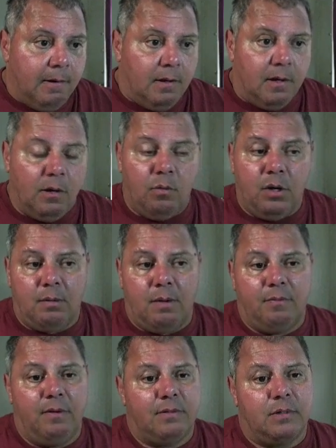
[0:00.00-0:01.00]
in one of my
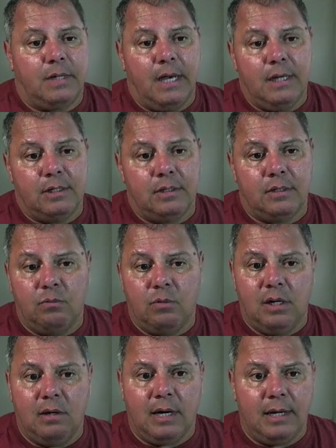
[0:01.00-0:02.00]
previous locations, and
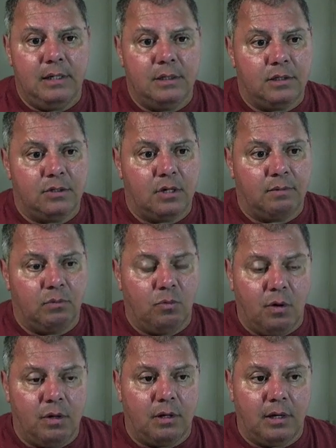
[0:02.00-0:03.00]
well, I need to shut off the
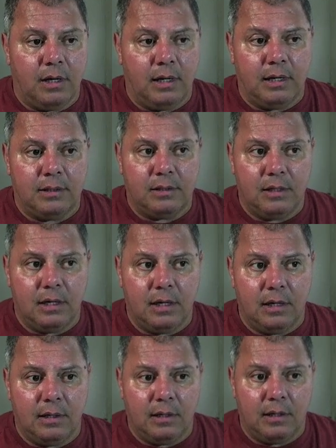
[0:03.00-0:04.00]
water, and I
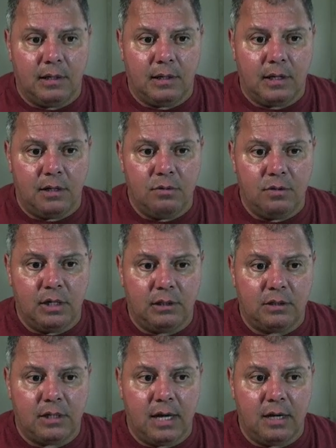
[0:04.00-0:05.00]
said, can you take the
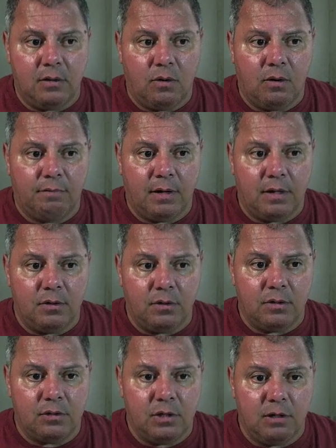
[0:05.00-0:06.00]
tank off, and you're
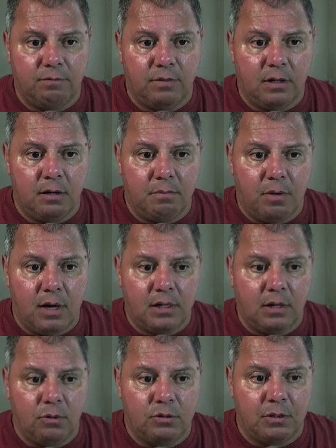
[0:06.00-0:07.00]
going to see a bar
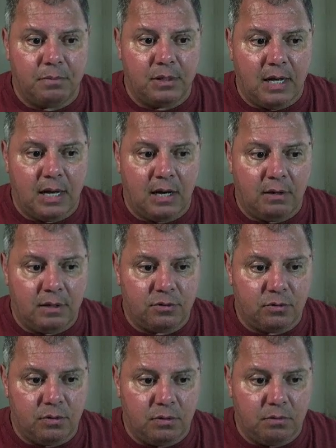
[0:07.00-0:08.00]
that goes up and down next
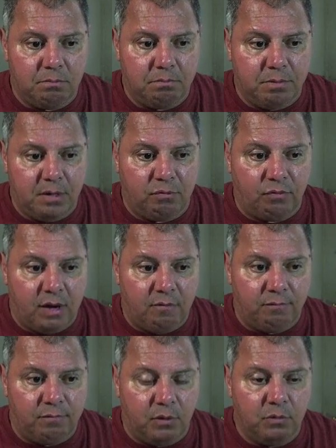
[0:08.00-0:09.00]
to a big round
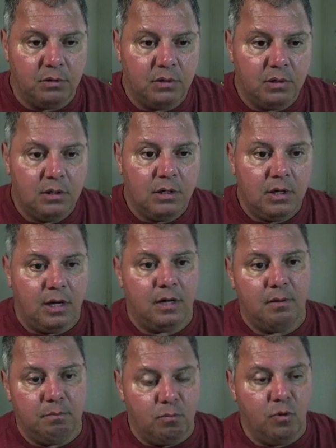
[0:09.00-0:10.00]
float, and
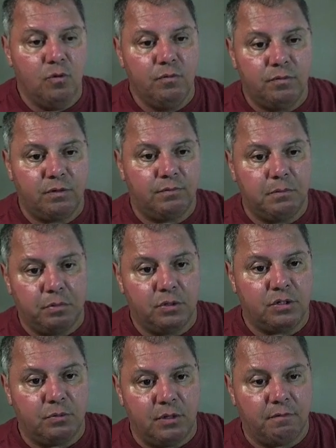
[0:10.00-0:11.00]
it moves. If you
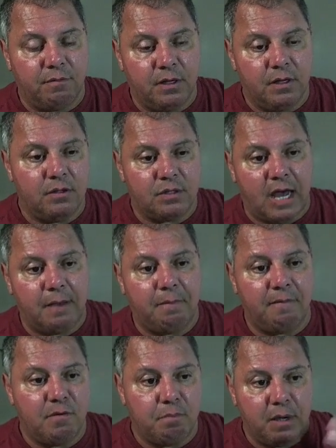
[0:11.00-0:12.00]
push it with your finger, you tap it.
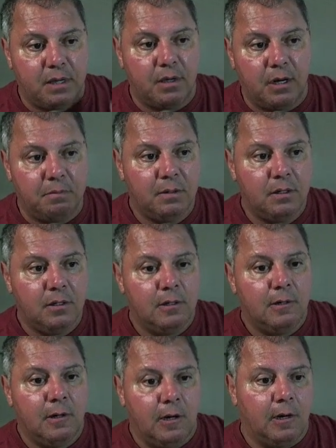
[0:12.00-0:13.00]
If you pick it up,
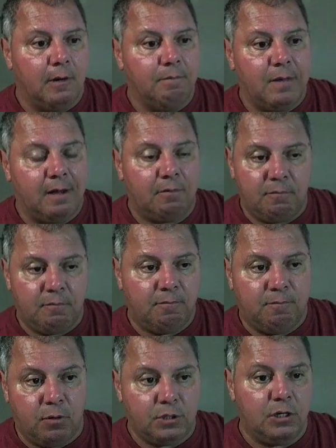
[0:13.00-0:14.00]
not
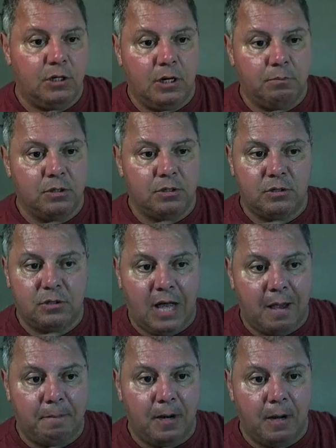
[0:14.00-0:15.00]
forcing it up, just
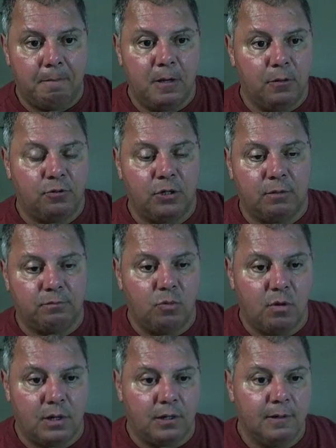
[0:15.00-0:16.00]
tap it up, it'll shut off the
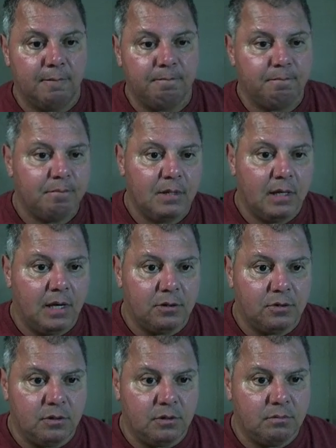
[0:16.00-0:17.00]
water. And
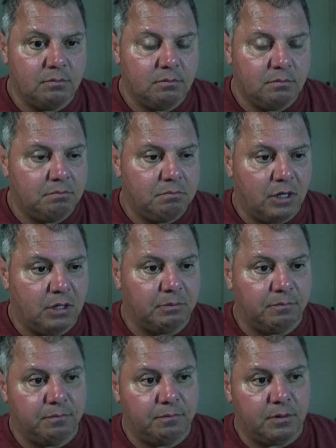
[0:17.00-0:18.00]
she hung up
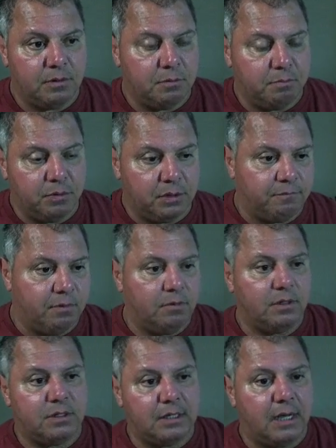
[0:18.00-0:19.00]
she put the phone
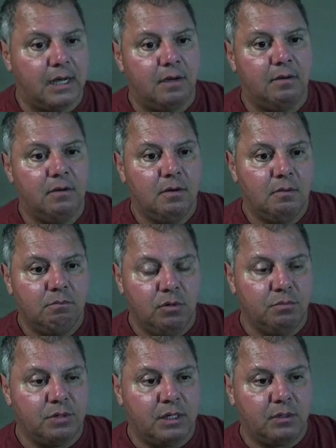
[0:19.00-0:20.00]
aside, boom,
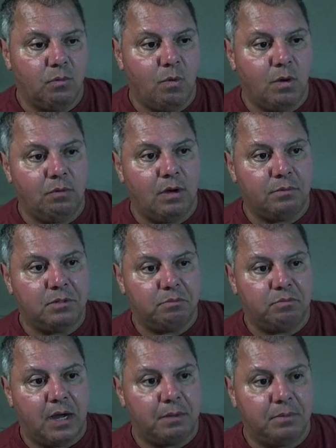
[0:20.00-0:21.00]
she got the water off, she
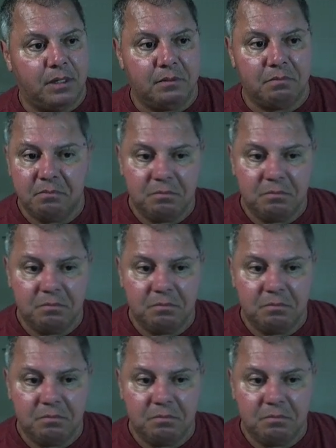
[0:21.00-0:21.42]
popped it,